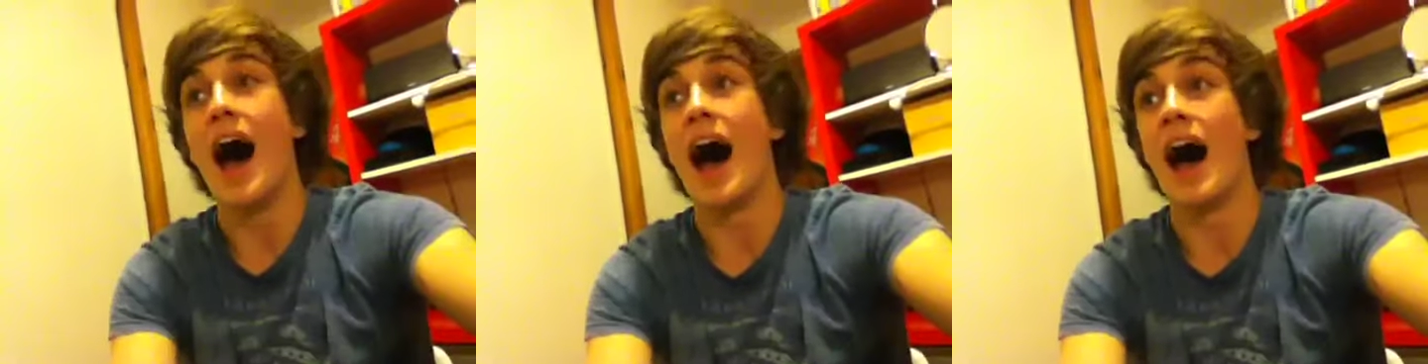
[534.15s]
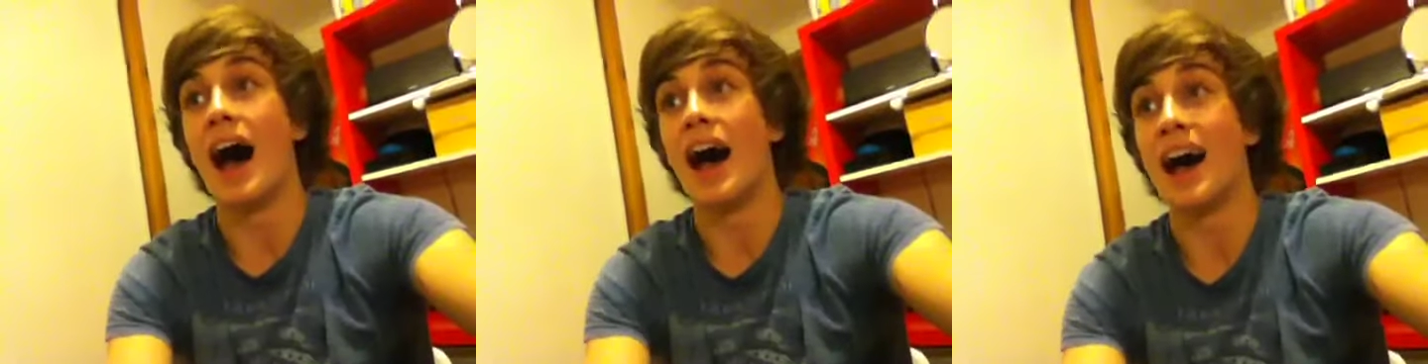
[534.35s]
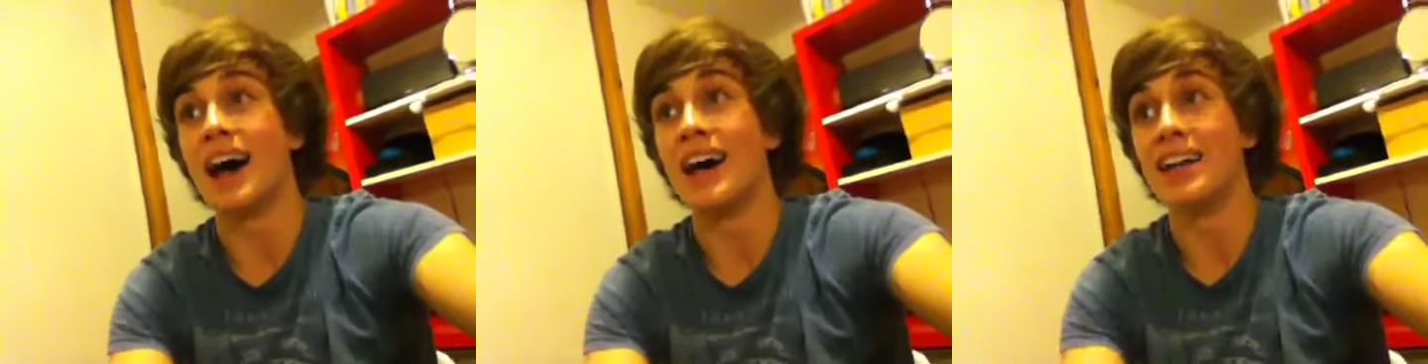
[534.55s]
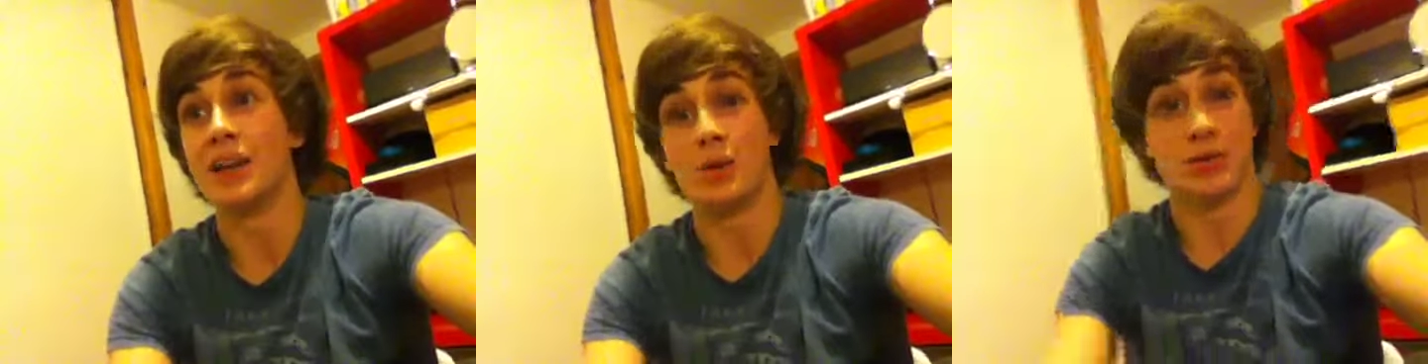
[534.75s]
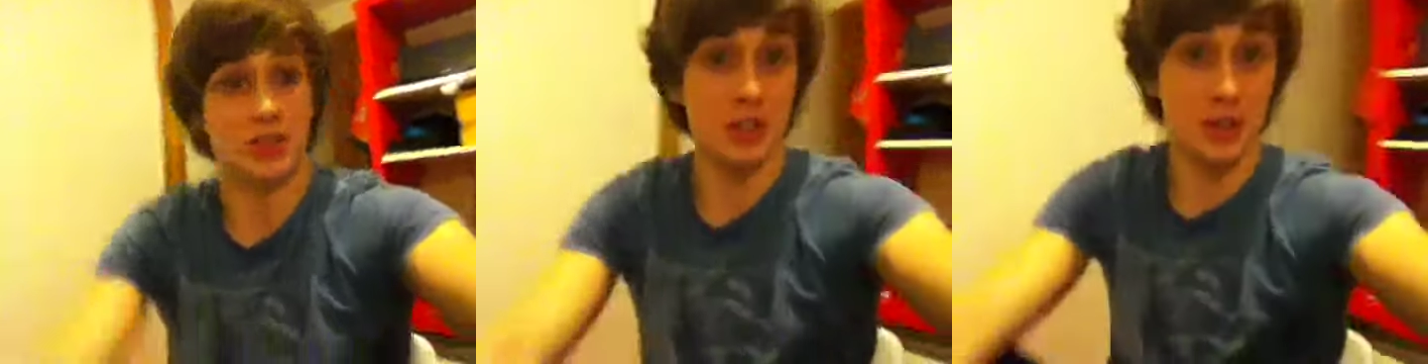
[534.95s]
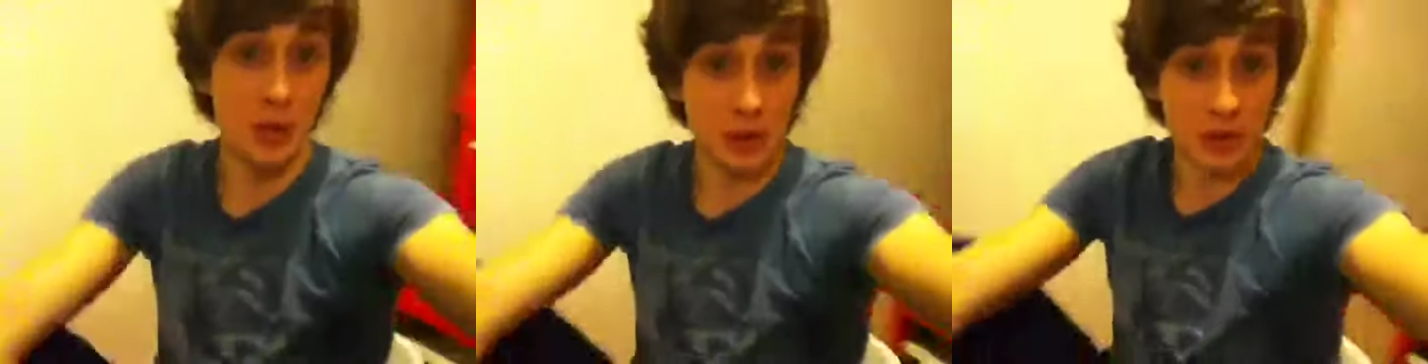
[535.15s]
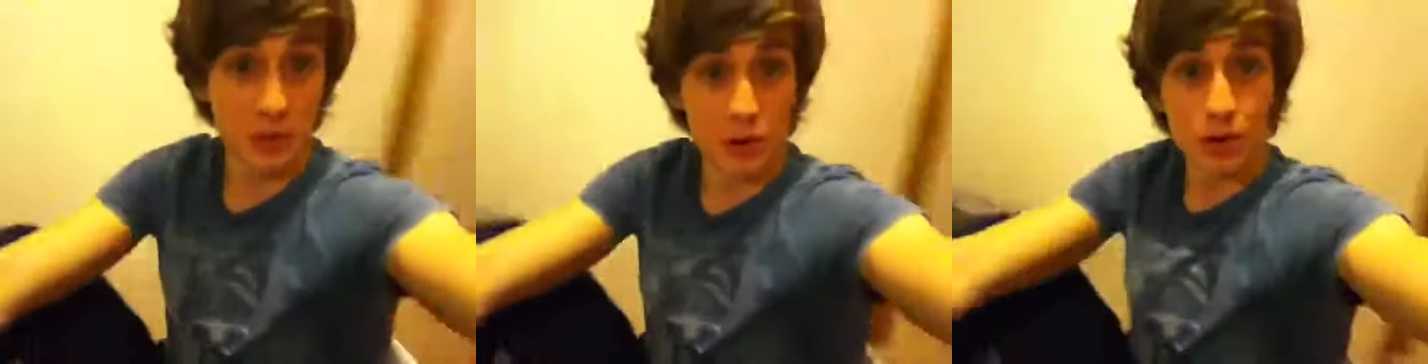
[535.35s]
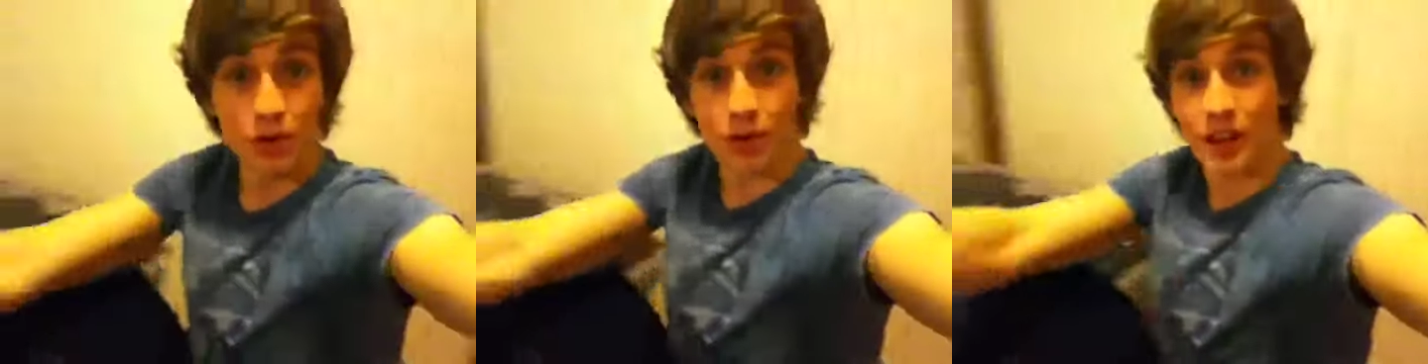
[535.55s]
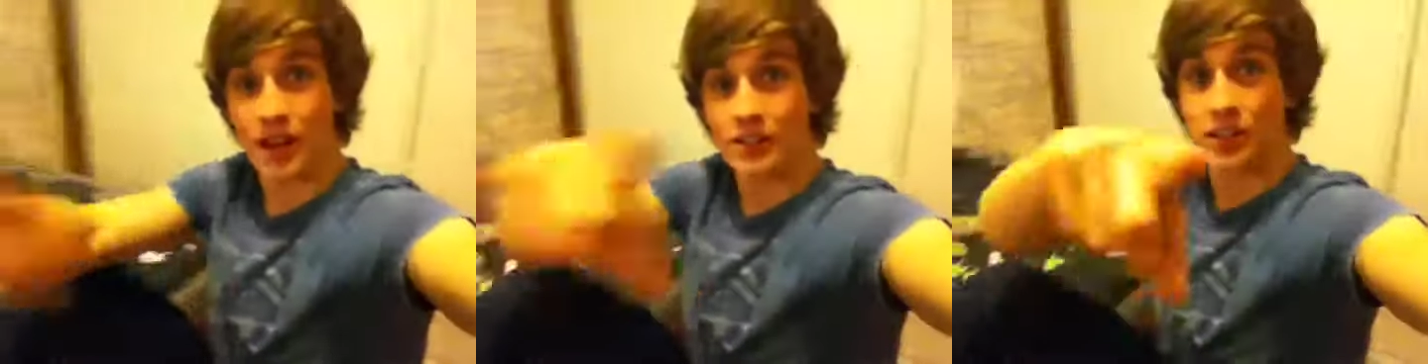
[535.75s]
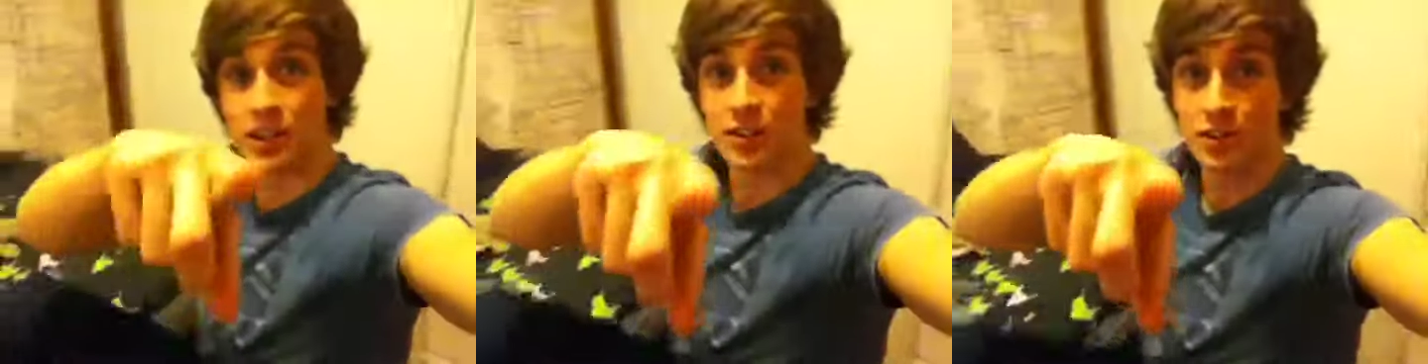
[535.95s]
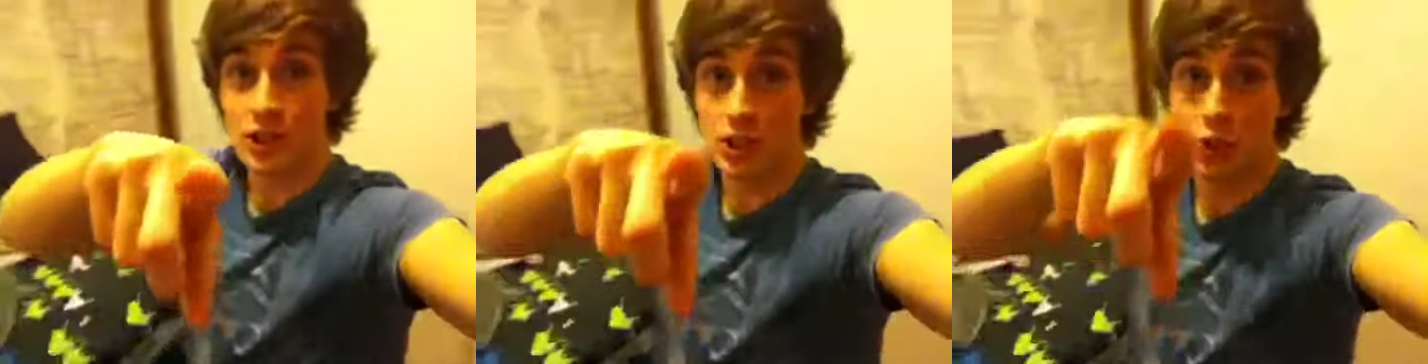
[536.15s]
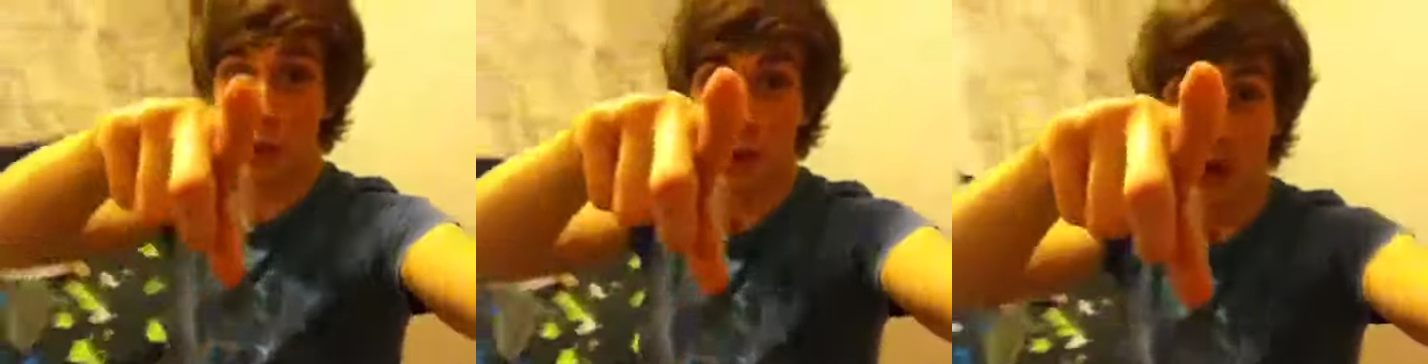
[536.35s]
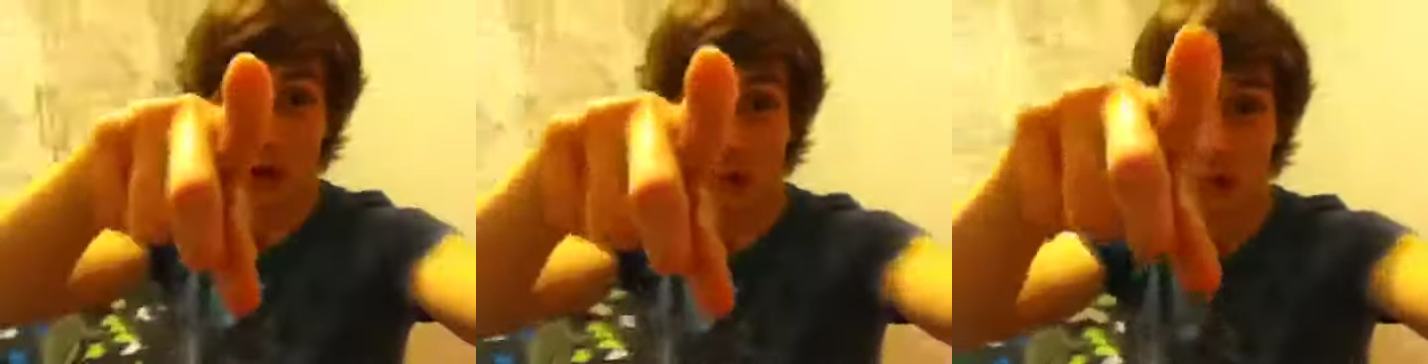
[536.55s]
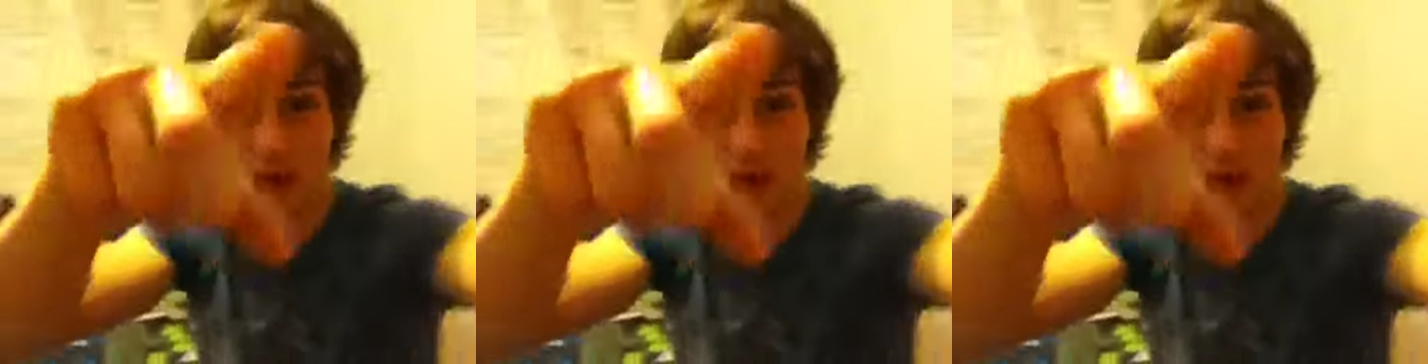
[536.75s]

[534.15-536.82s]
And I will see you all tomorrow, and have a lovely You're Welcome